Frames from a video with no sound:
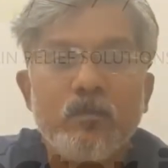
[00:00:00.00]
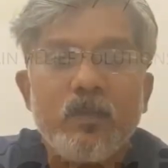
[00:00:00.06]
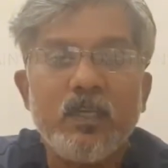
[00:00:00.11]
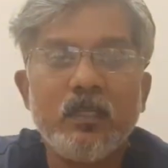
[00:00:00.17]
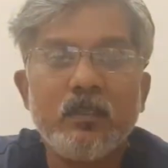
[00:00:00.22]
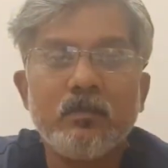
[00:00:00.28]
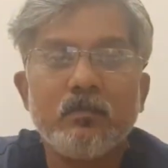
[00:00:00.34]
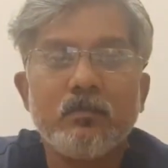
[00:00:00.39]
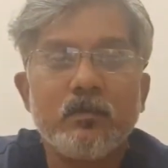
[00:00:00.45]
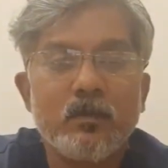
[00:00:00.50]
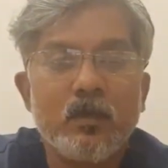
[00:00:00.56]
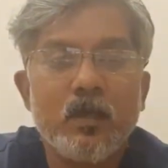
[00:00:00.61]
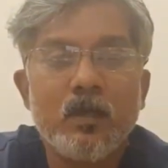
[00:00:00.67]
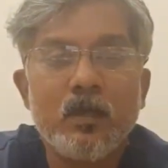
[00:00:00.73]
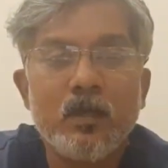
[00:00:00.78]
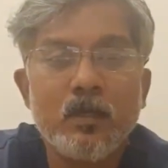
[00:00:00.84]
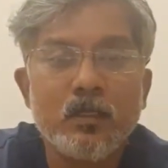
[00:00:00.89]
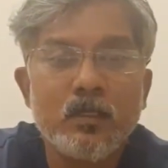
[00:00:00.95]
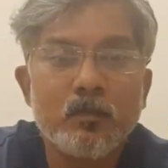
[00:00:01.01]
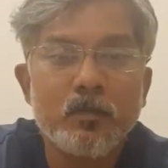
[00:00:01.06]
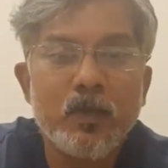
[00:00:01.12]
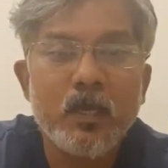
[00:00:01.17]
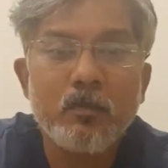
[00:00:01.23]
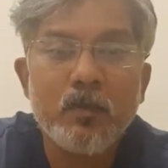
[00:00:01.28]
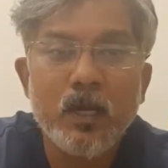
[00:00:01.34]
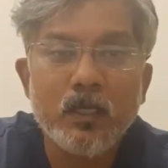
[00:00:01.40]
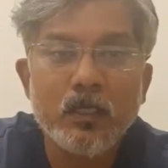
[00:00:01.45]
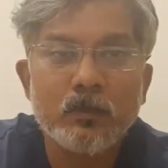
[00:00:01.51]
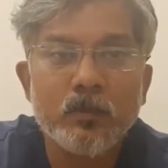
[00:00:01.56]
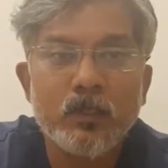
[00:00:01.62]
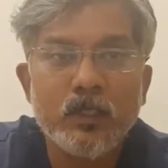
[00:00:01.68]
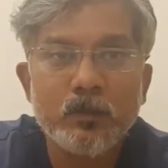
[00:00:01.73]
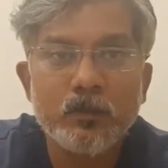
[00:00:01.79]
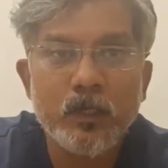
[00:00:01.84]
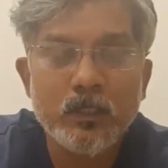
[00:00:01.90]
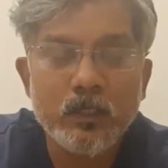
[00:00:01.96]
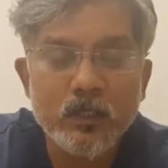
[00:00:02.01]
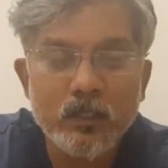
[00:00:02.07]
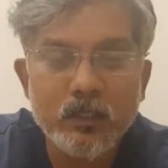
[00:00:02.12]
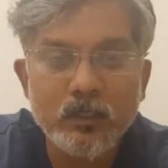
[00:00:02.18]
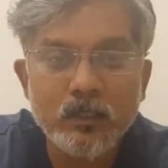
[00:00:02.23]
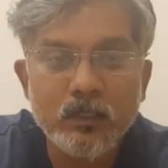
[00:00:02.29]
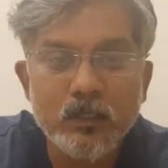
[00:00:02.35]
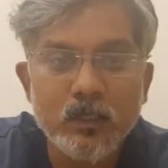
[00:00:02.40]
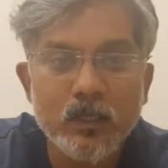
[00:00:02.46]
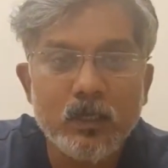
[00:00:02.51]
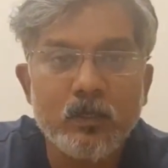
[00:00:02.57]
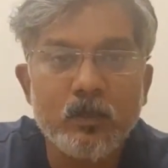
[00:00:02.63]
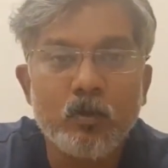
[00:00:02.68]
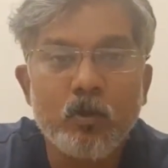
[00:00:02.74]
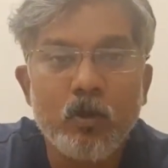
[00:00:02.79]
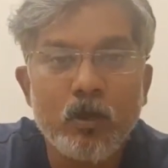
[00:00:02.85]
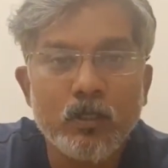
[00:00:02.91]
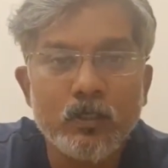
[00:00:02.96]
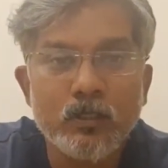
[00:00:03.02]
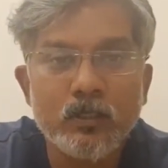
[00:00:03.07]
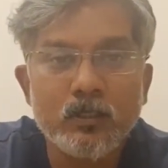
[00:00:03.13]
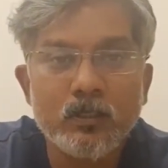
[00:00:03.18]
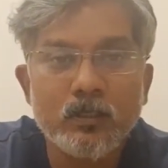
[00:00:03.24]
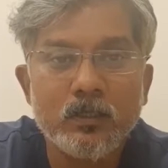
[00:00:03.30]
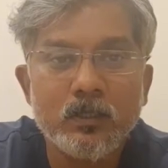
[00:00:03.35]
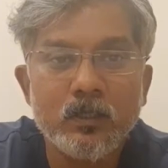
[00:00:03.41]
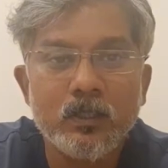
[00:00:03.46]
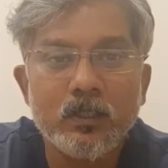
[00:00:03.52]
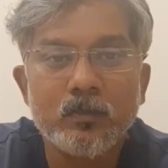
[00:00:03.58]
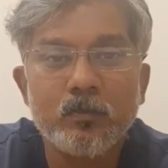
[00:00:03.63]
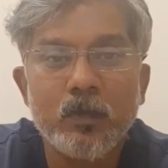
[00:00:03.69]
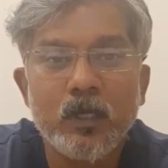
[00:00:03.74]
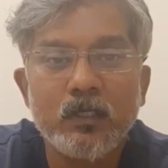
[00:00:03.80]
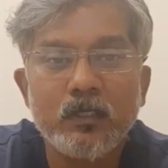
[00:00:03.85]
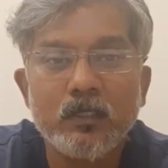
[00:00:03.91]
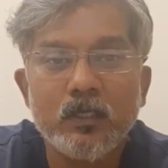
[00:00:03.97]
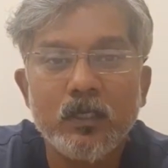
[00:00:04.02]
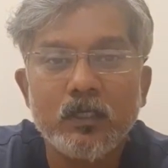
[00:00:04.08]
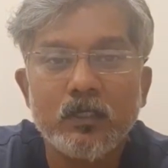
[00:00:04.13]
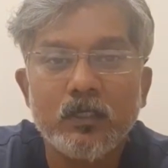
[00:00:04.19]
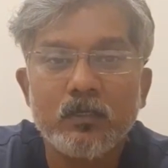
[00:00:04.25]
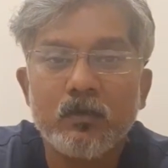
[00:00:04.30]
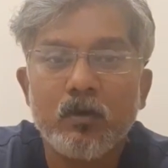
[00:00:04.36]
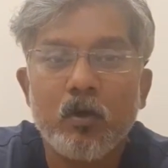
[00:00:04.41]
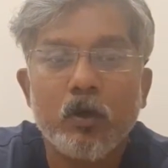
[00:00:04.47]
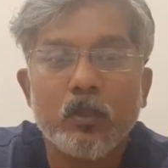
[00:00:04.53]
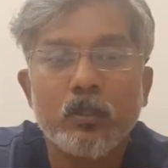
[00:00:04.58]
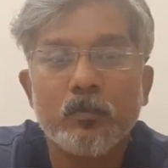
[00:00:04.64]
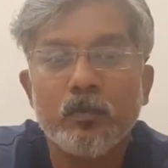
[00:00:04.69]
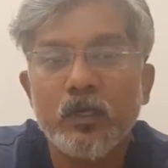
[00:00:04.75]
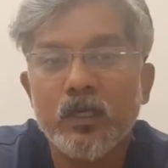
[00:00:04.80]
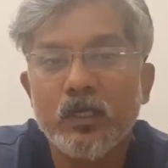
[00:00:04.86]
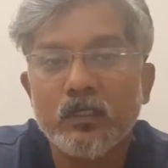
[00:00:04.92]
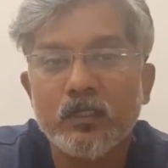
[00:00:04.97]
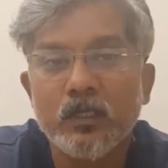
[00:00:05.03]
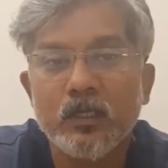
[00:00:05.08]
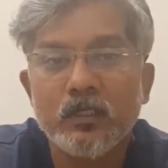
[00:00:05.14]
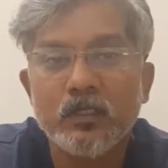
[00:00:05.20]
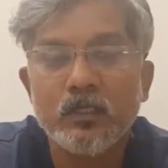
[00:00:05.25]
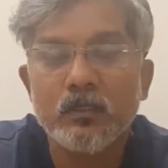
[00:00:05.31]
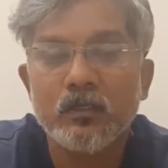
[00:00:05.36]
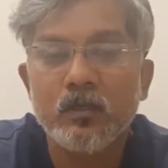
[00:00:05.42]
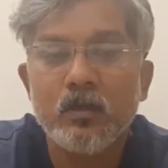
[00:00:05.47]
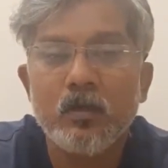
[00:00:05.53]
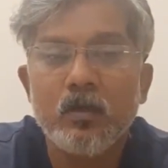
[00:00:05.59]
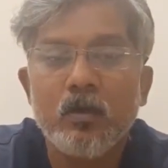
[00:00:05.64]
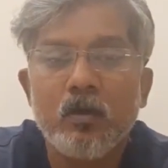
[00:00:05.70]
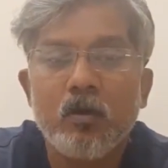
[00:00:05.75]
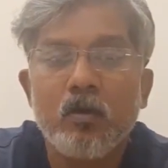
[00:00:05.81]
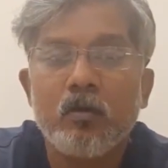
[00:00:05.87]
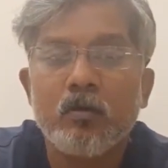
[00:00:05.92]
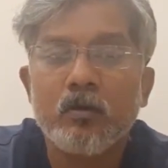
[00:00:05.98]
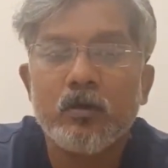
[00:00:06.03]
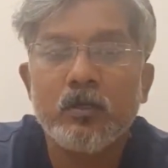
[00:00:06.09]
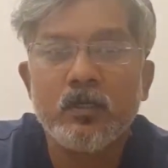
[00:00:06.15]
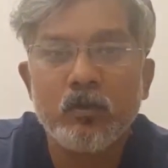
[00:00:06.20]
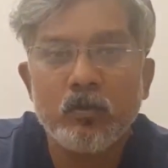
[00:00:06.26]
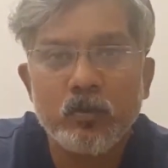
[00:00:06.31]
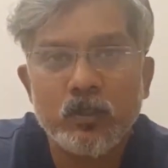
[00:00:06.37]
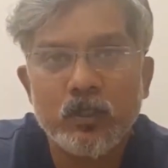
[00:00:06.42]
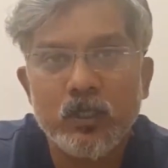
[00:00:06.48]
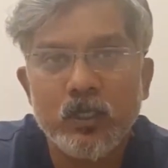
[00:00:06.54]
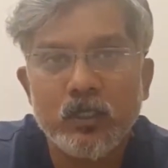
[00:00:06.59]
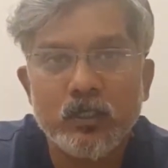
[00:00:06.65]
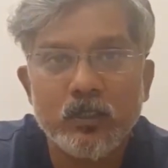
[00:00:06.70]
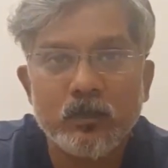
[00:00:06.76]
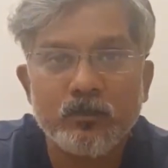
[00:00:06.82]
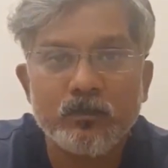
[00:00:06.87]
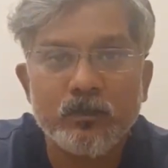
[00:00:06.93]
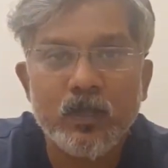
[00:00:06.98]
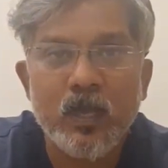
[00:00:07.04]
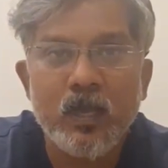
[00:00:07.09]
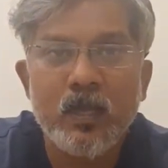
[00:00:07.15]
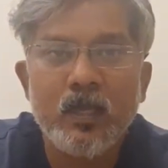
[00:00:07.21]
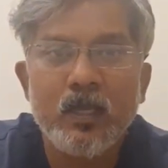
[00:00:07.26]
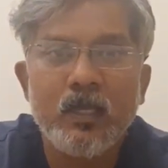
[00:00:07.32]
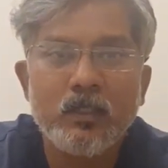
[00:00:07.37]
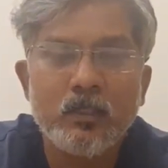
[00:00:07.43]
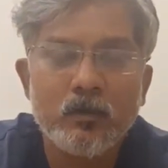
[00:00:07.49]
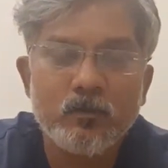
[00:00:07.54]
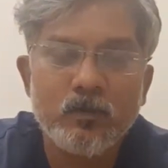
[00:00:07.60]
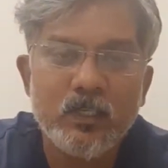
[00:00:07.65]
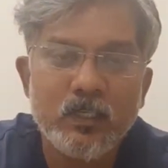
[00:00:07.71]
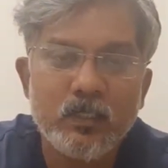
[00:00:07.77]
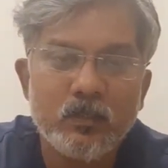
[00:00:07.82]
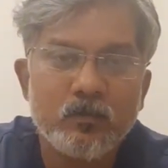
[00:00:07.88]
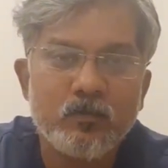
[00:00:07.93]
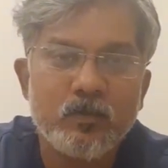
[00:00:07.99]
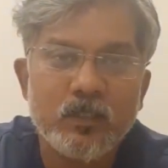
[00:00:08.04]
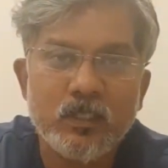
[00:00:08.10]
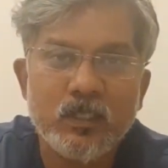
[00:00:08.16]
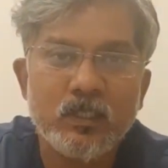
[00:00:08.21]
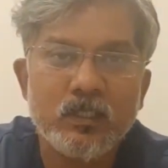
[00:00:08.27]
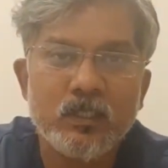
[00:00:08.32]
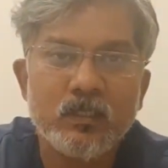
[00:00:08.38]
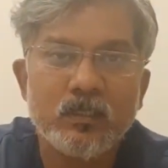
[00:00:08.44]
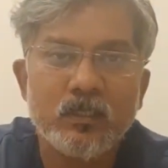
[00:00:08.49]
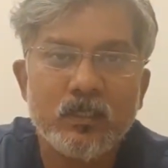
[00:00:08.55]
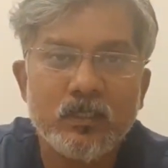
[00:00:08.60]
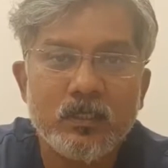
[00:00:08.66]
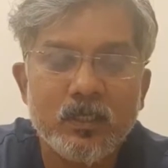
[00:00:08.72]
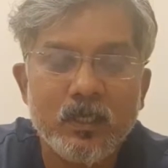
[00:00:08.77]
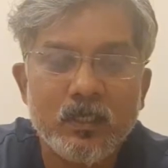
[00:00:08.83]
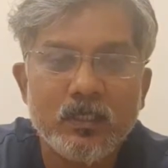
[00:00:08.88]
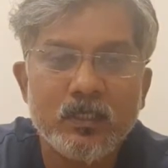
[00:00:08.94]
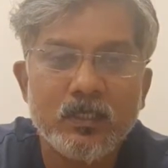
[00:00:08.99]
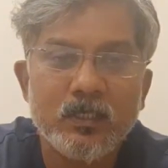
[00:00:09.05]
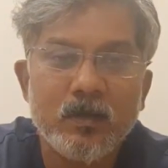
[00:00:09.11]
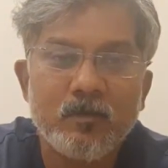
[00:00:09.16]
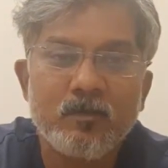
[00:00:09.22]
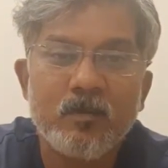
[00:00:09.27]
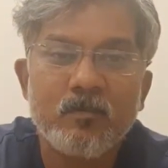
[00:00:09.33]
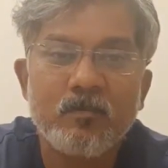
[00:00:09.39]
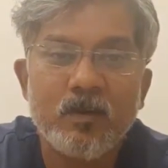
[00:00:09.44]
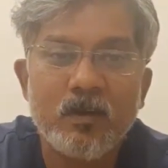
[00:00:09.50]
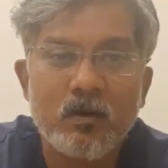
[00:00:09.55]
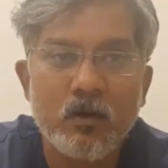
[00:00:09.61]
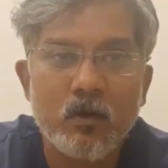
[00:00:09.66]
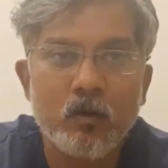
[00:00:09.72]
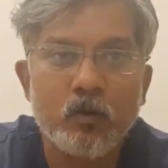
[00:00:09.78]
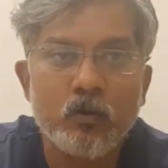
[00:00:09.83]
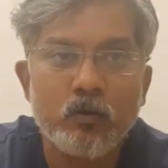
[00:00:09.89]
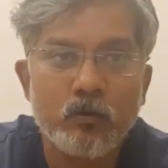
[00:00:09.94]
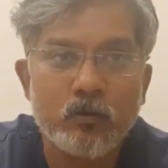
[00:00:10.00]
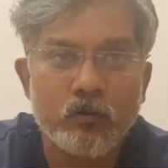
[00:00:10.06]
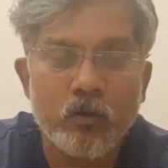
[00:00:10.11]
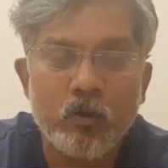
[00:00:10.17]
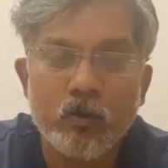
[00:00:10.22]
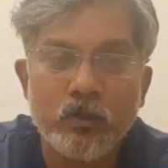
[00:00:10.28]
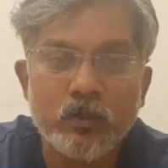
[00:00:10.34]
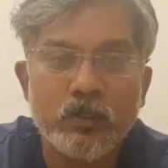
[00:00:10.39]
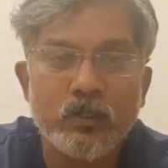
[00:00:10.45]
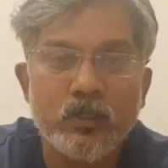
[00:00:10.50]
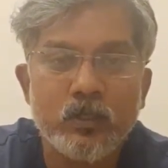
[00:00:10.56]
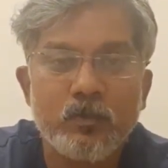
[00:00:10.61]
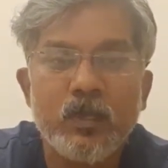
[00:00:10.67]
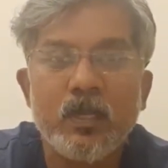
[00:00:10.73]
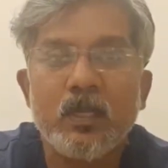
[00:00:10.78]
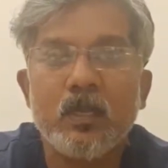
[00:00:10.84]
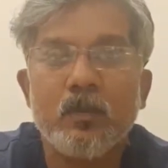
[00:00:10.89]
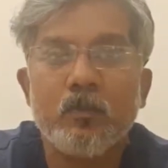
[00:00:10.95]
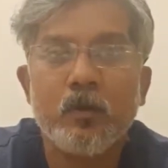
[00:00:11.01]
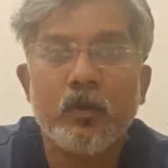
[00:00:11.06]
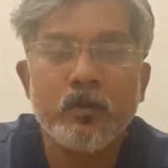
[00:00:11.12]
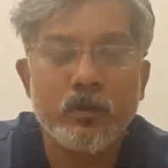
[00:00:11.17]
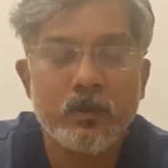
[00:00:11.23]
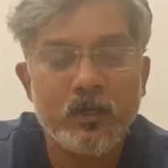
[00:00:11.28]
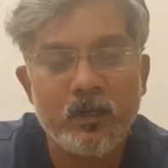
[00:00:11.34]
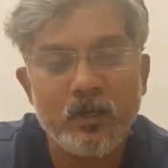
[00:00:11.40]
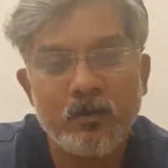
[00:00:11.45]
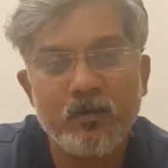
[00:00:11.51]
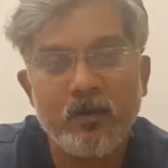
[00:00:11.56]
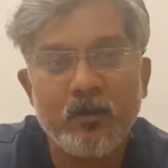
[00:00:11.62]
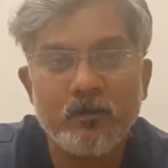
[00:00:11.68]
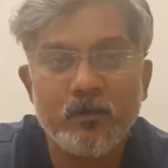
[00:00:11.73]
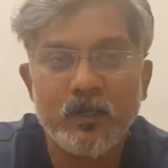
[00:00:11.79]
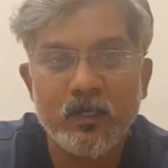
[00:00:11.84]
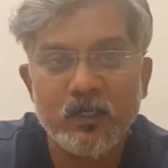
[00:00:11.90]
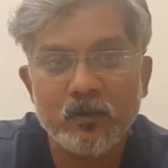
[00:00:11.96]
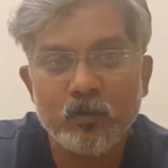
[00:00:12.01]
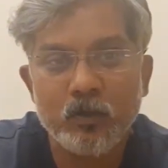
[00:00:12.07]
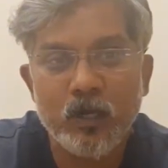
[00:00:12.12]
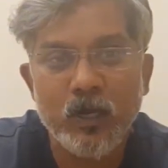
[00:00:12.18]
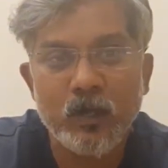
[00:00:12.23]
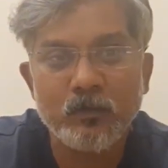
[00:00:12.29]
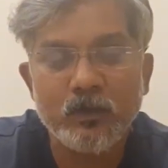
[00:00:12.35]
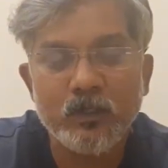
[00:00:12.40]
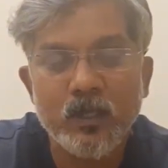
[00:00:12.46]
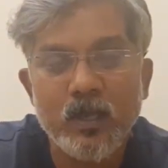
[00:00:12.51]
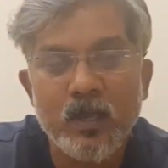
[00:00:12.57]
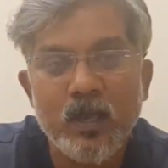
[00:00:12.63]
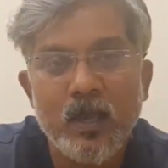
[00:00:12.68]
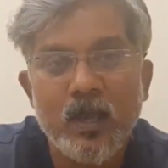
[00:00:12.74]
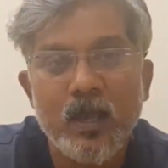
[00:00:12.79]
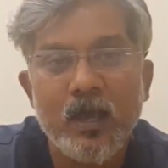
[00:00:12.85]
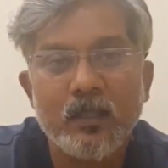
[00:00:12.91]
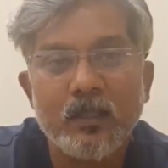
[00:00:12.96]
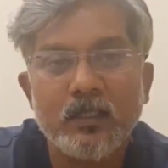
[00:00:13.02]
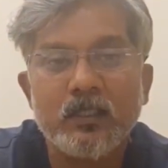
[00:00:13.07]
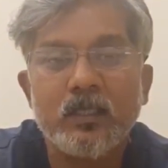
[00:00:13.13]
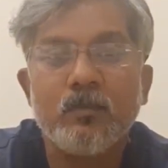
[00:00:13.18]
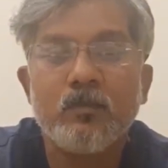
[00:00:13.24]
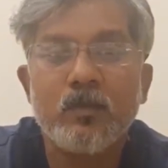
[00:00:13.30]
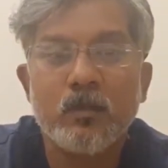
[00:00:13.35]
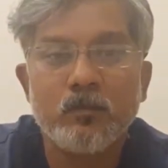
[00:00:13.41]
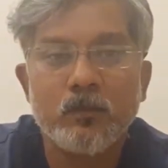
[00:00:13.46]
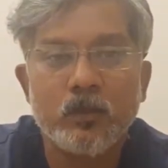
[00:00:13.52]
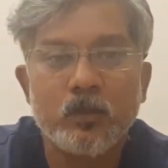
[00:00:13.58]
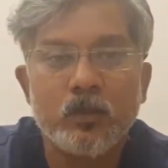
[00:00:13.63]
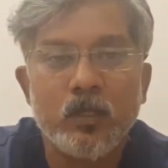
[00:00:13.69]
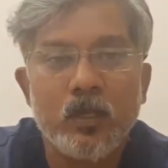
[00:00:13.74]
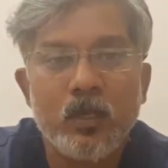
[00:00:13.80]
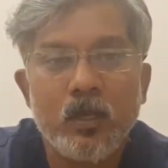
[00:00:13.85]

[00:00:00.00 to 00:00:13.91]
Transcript: be a pain management specialist, a neurologist, a spine surgeon, orthopedic surgeon, or a neurosurgeon. Each of these physicians and surgeons have different roles depending upon the degree of the disc prolapse and the symptoms